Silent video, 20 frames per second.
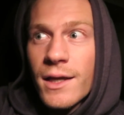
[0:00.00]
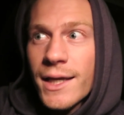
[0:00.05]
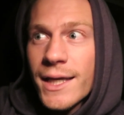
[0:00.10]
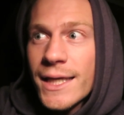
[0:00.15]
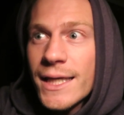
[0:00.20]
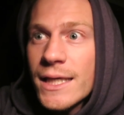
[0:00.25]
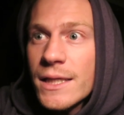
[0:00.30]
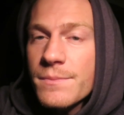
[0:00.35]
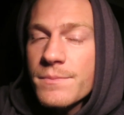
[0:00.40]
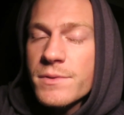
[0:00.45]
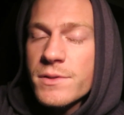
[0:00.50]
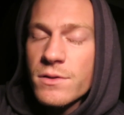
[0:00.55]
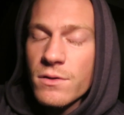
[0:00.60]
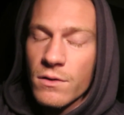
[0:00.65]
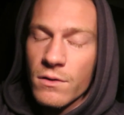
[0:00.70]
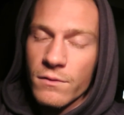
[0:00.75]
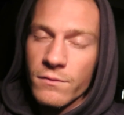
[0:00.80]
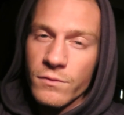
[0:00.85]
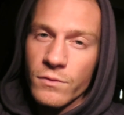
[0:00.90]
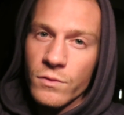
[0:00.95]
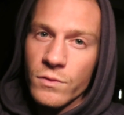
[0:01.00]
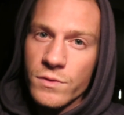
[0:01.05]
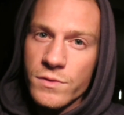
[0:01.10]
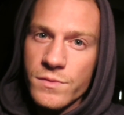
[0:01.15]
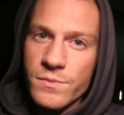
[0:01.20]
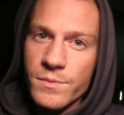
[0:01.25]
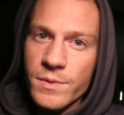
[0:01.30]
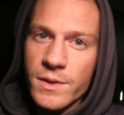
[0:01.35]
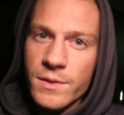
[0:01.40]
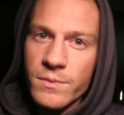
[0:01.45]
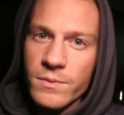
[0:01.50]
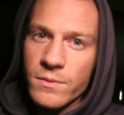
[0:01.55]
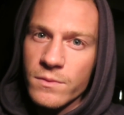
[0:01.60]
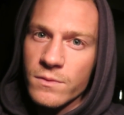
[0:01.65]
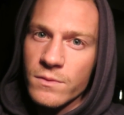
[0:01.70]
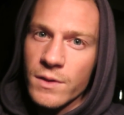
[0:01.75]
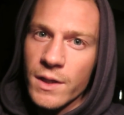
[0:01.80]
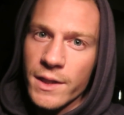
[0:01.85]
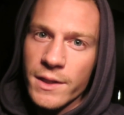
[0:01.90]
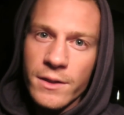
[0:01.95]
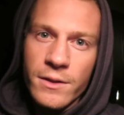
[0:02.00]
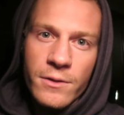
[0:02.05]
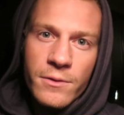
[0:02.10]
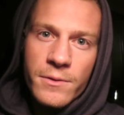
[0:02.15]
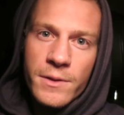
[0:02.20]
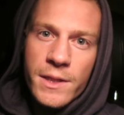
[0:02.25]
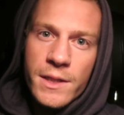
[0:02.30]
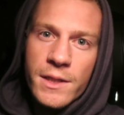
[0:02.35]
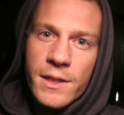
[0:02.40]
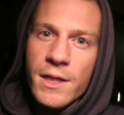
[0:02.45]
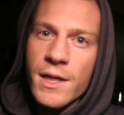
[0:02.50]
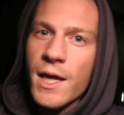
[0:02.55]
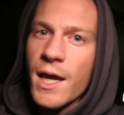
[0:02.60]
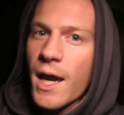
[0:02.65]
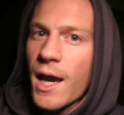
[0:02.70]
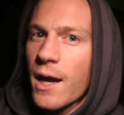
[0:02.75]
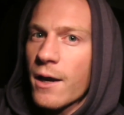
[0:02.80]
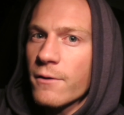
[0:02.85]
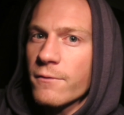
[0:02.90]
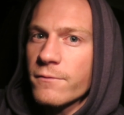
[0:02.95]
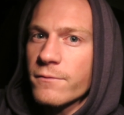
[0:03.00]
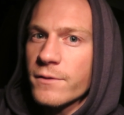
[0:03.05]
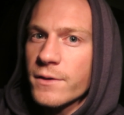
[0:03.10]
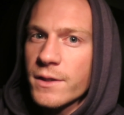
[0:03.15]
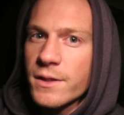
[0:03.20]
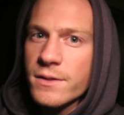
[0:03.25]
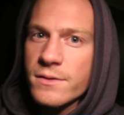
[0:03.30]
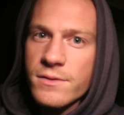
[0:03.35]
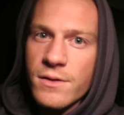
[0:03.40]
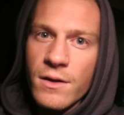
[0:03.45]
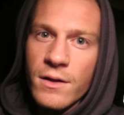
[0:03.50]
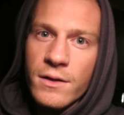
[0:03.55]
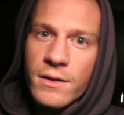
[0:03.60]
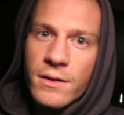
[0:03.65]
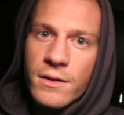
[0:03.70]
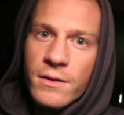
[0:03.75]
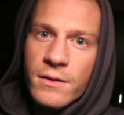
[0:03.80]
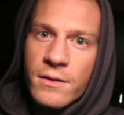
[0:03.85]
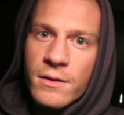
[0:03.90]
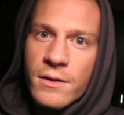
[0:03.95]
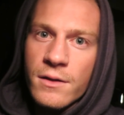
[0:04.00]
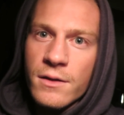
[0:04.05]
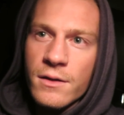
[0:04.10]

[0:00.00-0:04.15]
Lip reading: heaps of awesome people like Louis, Alfie, Tyler.